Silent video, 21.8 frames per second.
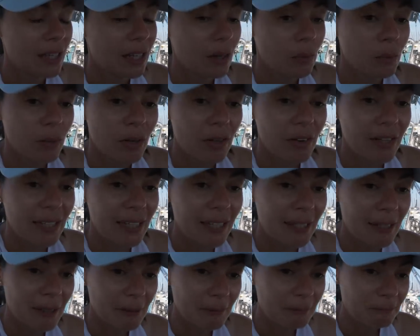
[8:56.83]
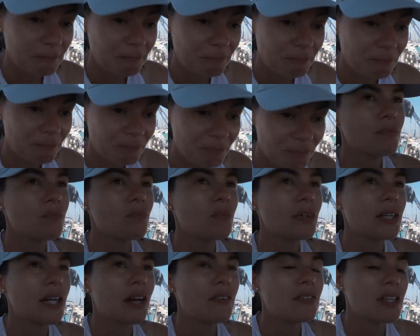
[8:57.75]
And we're in here
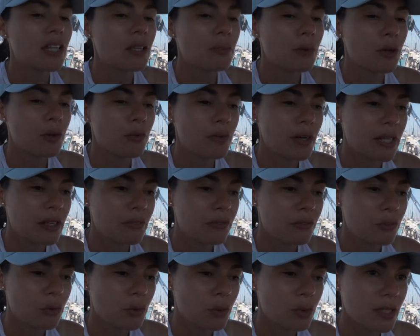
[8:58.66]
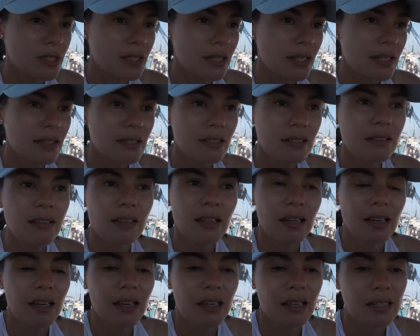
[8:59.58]
we have to get the boat ready for the season,
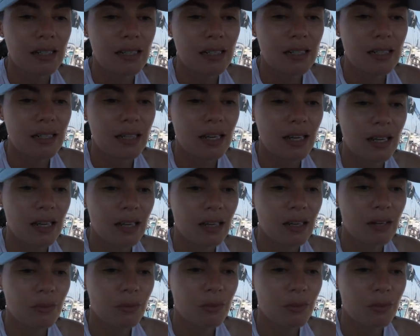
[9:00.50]
and uh,